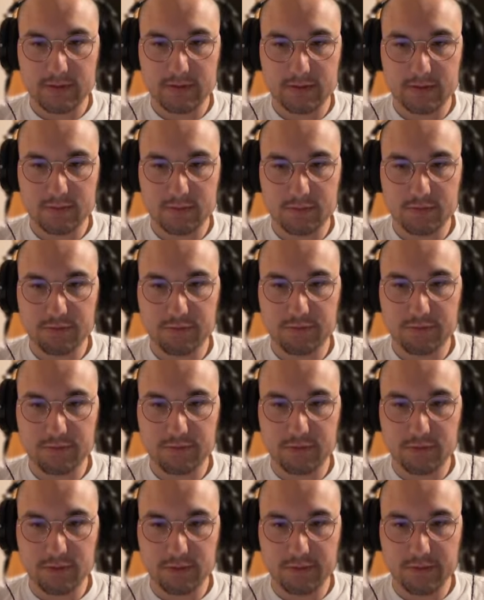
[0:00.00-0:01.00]
So move
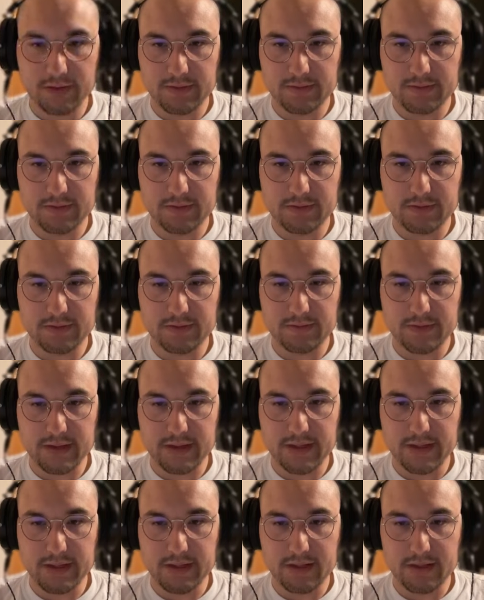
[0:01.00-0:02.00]
all of them to the
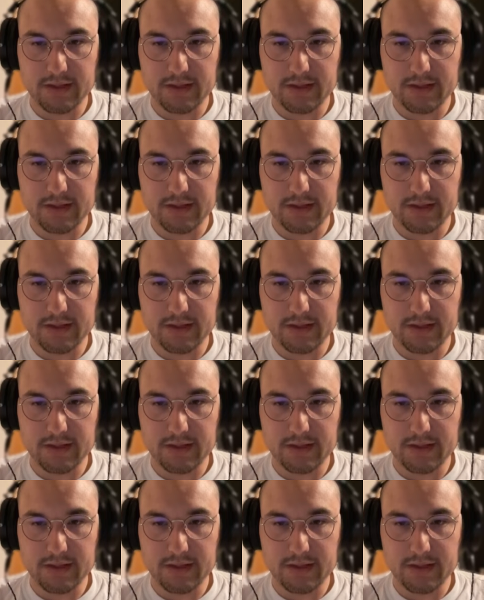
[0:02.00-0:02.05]
right,